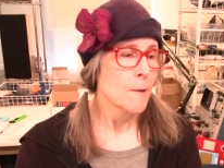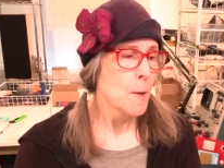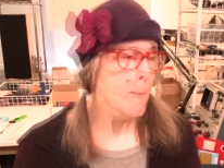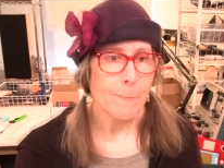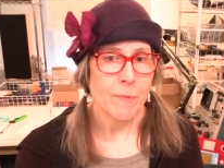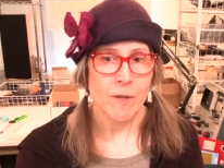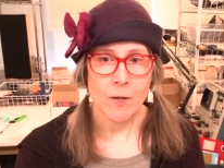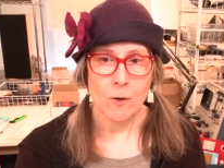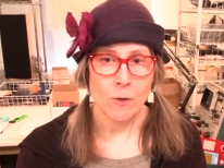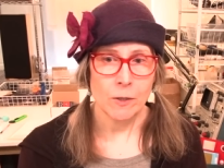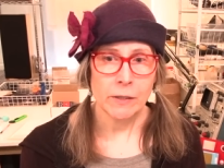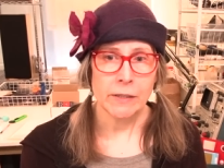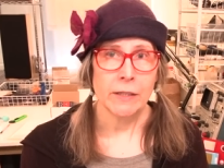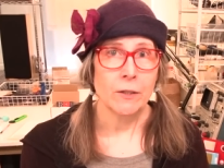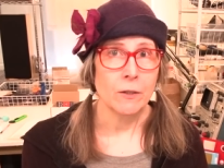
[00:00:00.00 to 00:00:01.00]
The
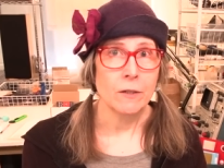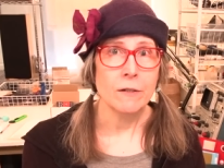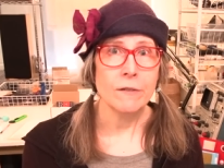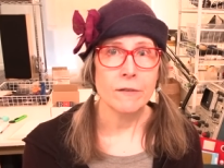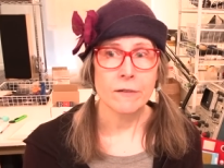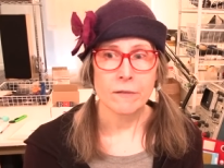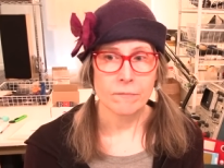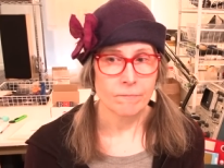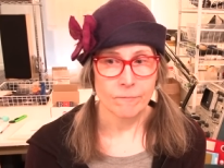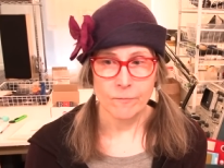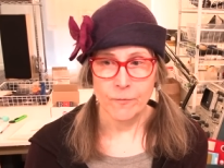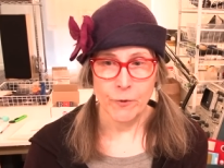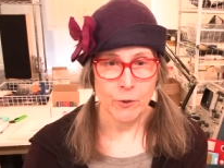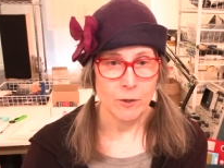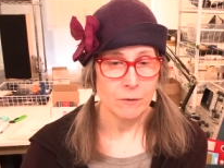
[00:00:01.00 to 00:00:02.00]
early Earth,
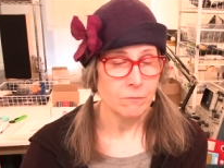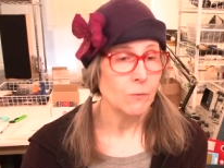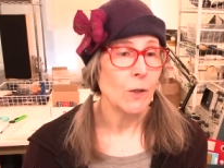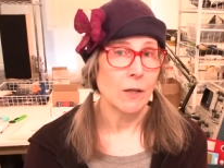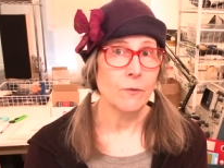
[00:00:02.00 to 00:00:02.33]
for